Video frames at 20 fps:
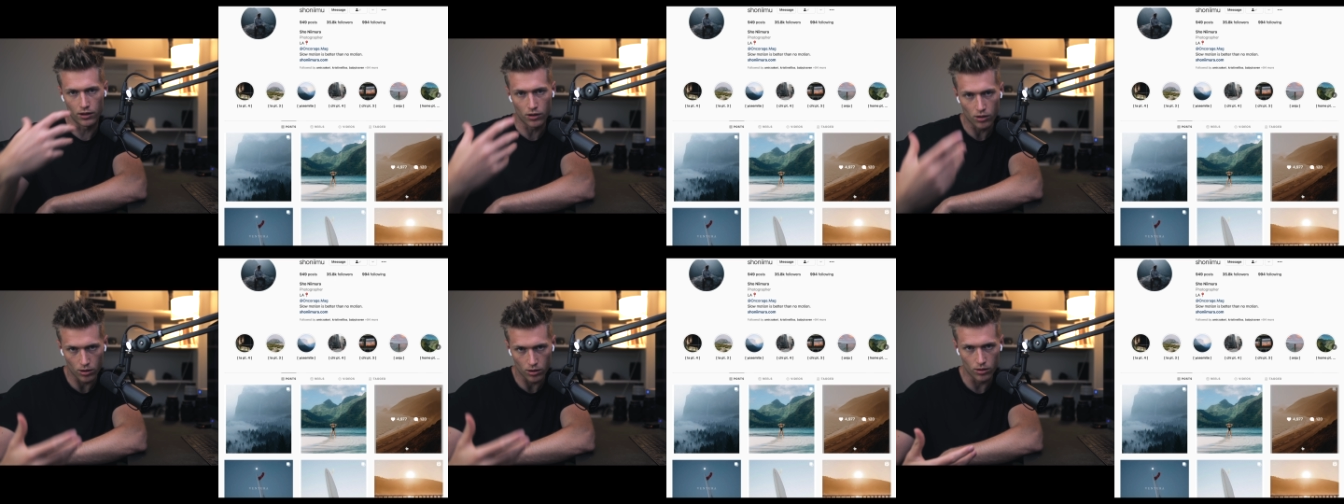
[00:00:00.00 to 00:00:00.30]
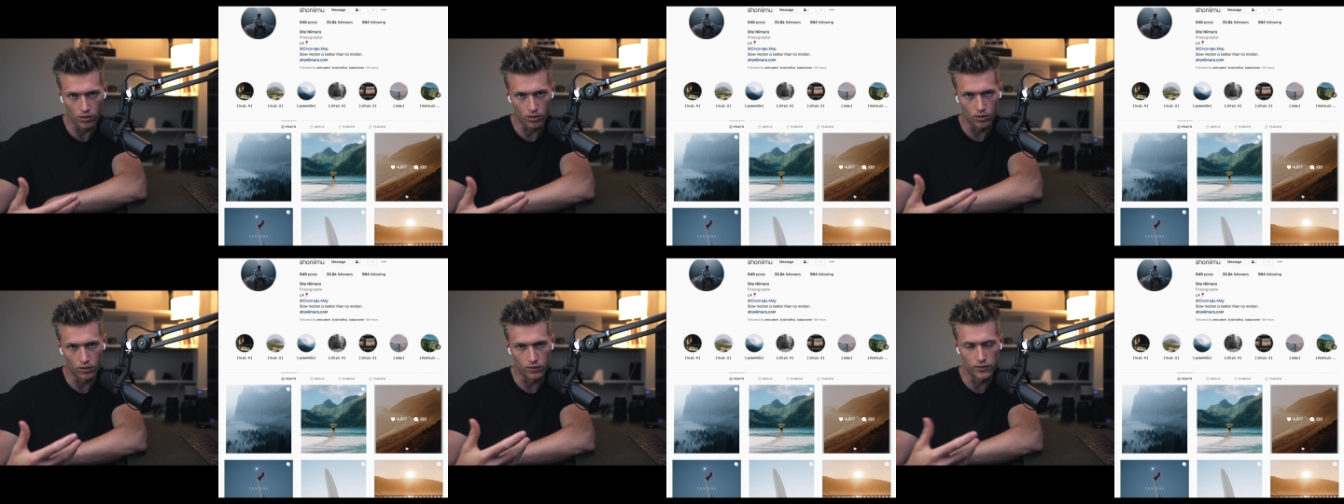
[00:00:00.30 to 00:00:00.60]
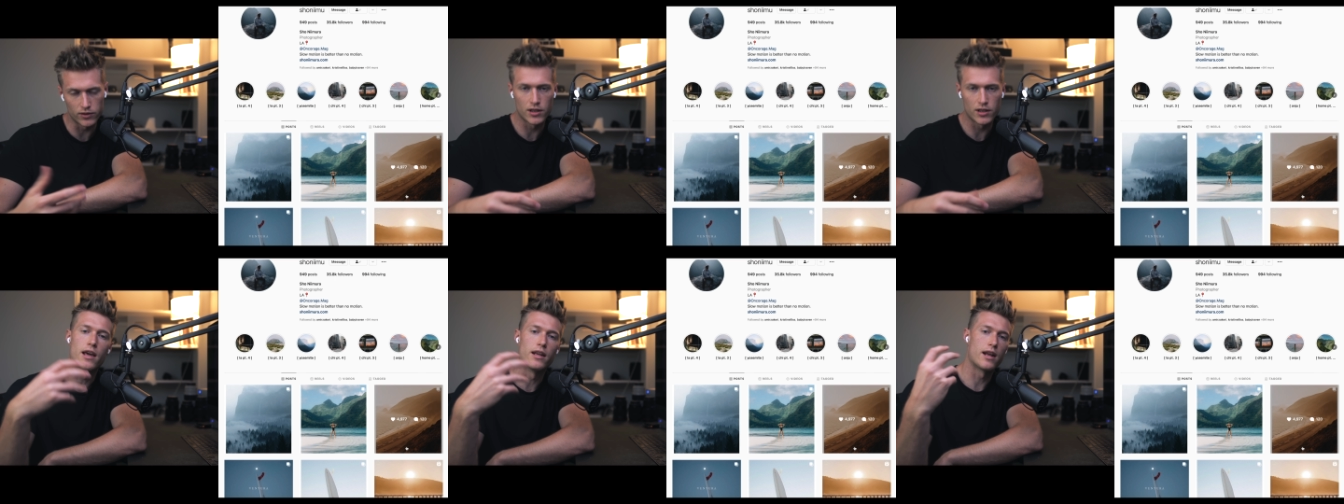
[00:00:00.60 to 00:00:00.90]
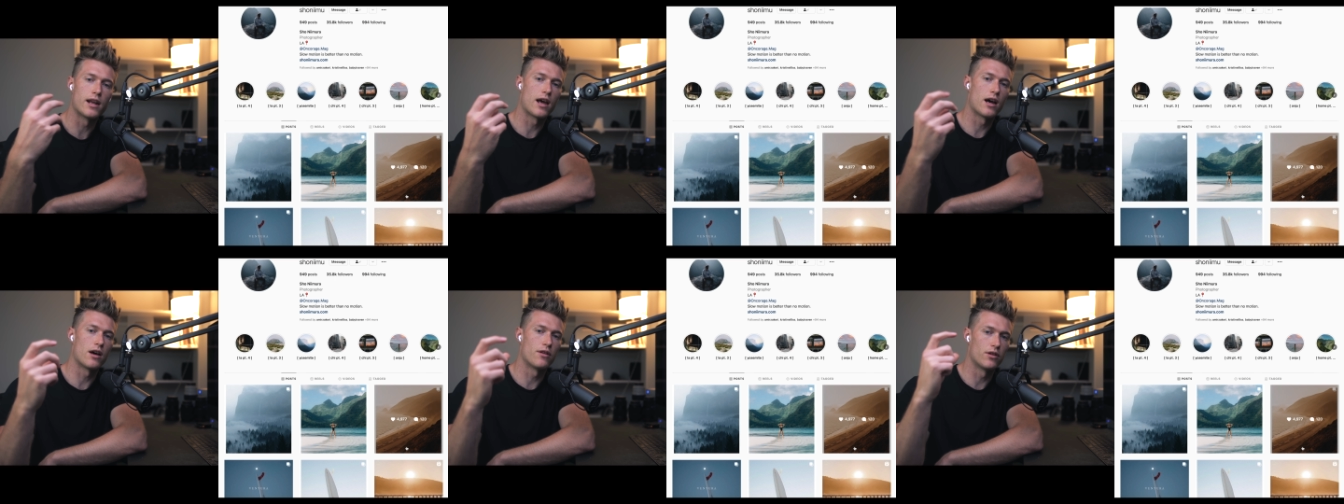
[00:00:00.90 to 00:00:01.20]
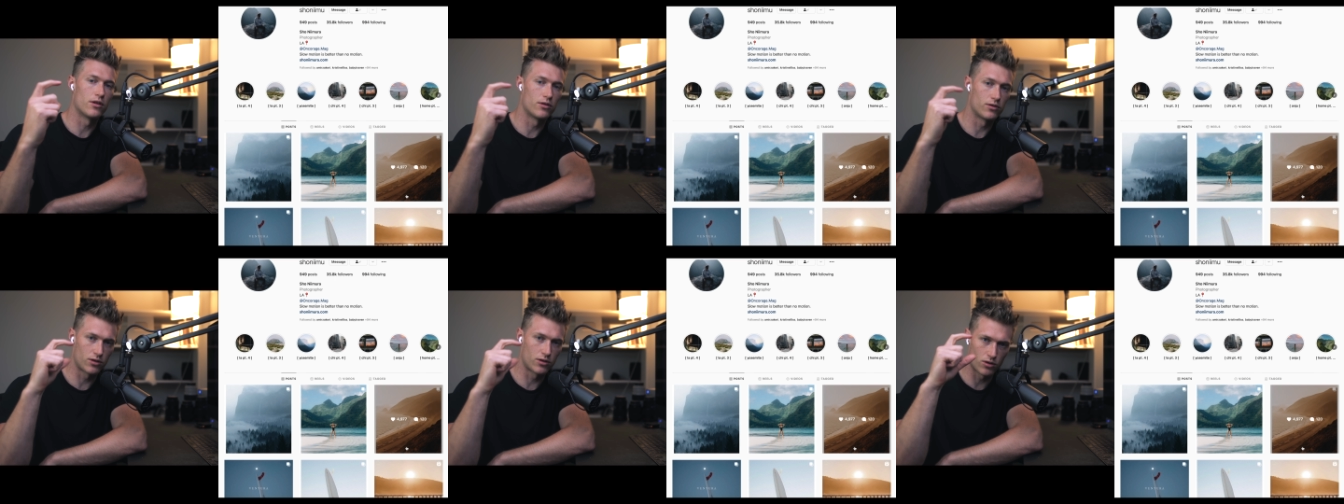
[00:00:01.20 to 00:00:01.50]
curves, and how
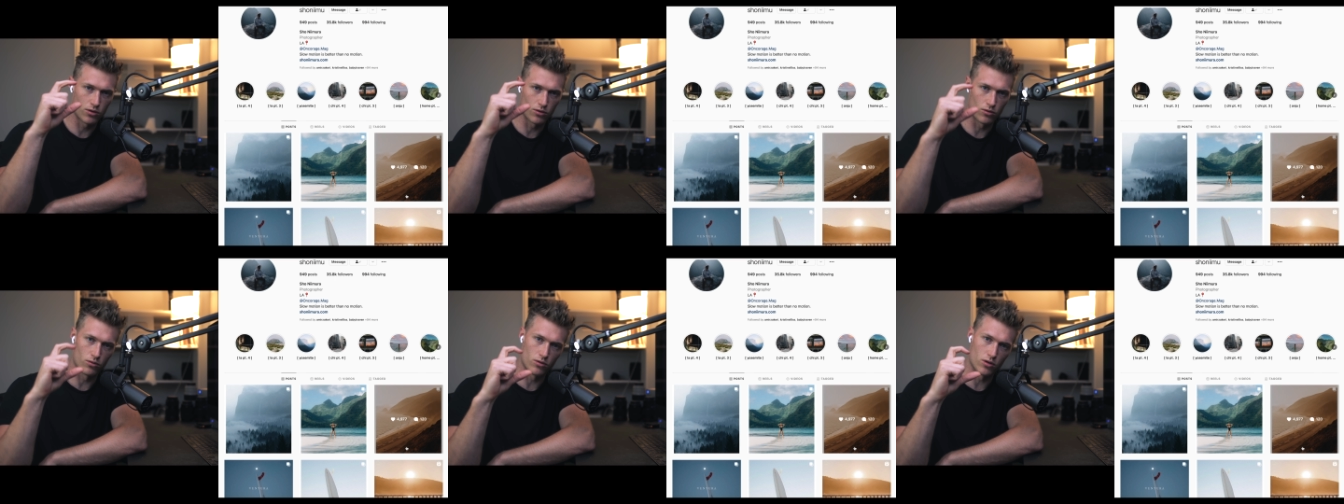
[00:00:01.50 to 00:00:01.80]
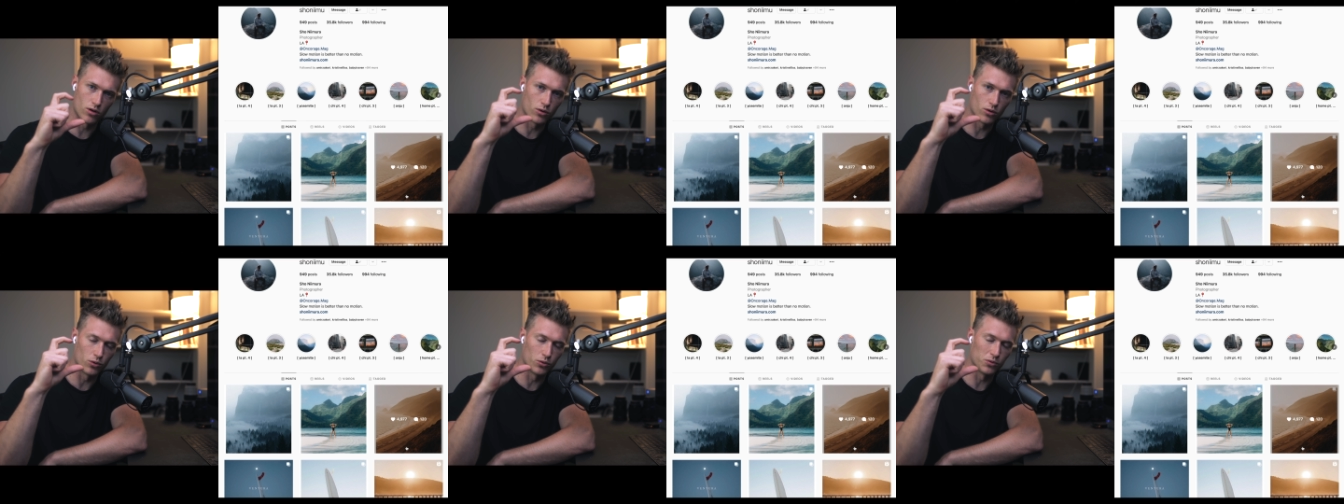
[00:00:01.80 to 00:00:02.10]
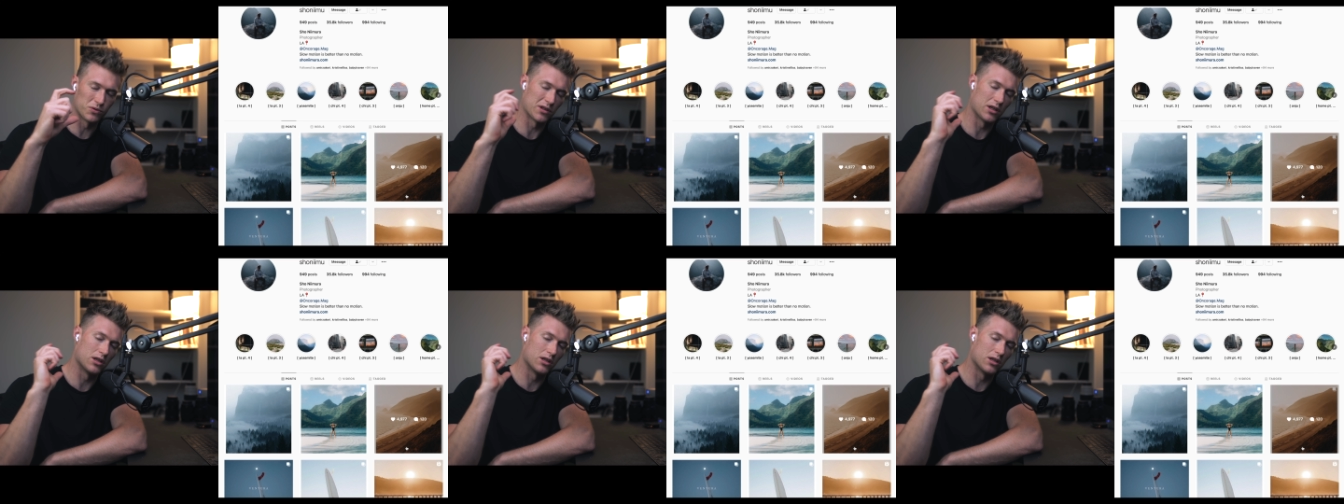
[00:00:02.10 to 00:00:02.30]
those two tools